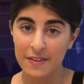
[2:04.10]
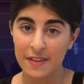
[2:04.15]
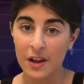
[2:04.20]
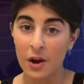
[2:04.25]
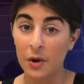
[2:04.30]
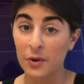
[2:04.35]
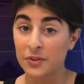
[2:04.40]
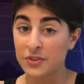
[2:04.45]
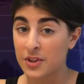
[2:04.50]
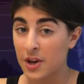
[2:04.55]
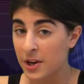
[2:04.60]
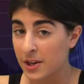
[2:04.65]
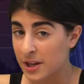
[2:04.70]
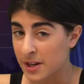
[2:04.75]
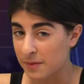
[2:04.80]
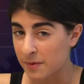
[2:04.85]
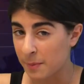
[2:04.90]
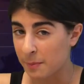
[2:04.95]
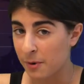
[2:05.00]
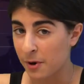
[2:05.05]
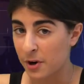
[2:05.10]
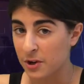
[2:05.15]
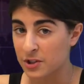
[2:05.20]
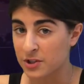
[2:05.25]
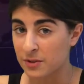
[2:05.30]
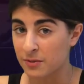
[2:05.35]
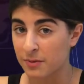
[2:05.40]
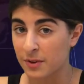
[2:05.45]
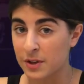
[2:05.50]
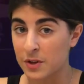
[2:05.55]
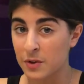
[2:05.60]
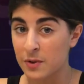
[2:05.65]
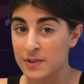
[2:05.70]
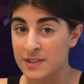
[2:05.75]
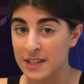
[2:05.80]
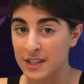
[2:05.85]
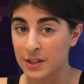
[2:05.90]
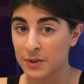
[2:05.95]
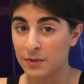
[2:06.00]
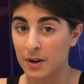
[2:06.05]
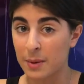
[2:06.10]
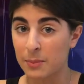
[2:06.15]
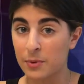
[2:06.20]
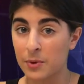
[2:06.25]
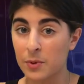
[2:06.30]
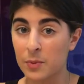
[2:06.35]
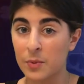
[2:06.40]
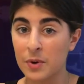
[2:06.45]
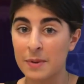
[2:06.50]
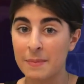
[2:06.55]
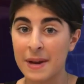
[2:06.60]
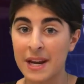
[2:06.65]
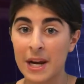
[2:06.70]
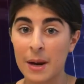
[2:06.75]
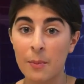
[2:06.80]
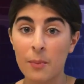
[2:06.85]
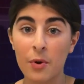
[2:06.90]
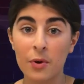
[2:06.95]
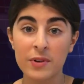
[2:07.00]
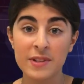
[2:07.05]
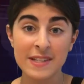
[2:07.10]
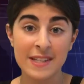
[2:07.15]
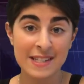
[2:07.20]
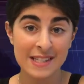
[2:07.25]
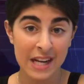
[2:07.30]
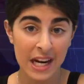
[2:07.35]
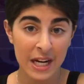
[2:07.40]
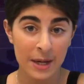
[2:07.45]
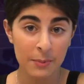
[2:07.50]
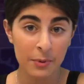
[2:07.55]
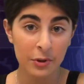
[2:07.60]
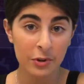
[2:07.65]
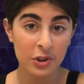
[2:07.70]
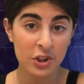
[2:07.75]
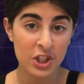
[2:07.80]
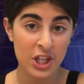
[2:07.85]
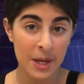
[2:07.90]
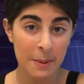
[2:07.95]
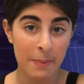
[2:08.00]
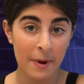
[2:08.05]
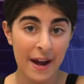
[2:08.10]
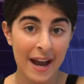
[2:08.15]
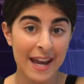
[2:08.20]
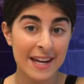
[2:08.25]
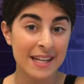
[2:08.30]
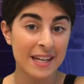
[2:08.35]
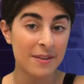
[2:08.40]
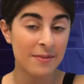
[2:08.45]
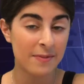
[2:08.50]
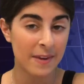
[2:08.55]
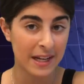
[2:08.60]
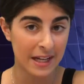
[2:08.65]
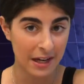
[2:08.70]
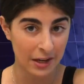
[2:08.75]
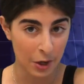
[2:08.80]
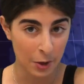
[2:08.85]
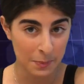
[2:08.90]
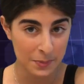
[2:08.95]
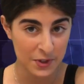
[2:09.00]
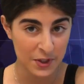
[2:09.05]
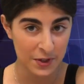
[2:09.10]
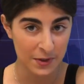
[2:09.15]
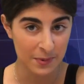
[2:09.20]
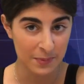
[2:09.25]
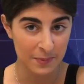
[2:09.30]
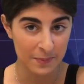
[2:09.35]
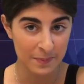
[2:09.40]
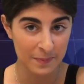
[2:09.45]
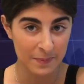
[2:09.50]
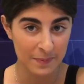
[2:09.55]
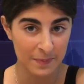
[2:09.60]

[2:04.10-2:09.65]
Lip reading: The alternative approach of reusing the rubble would mean a more sustainable, cheaper, and convenient option.